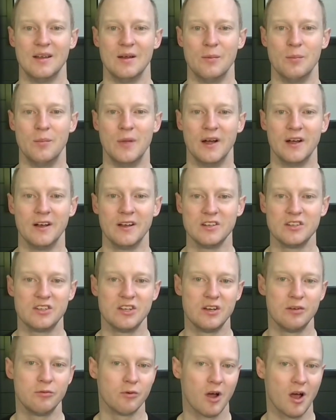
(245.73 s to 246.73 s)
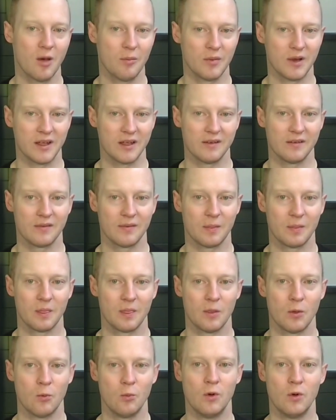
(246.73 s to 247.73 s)
Marion G. Romney,
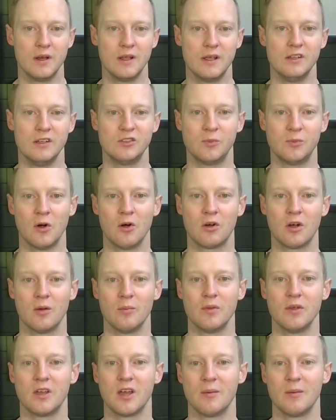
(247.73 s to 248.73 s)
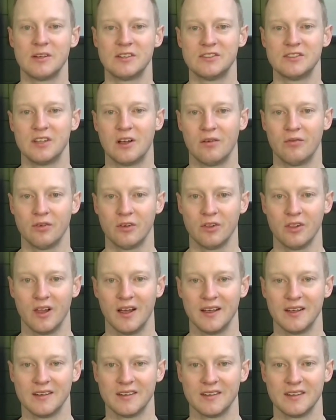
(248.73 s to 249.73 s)
when he spoke on becoming
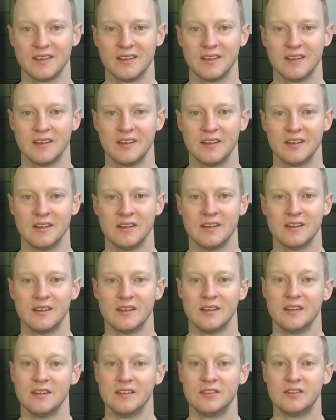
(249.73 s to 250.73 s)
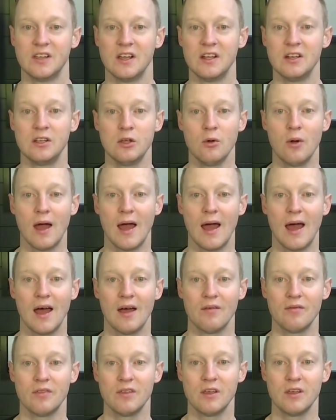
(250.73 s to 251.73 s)
self-reliant, said you
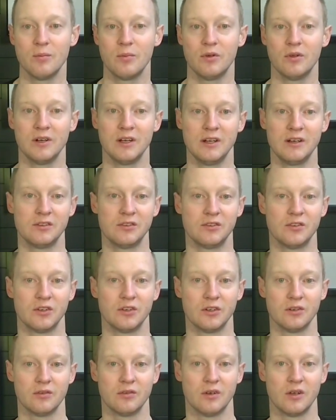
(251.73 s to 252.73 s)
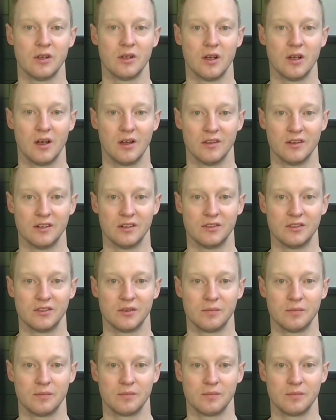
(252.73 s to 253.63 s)
have the ability to serve others.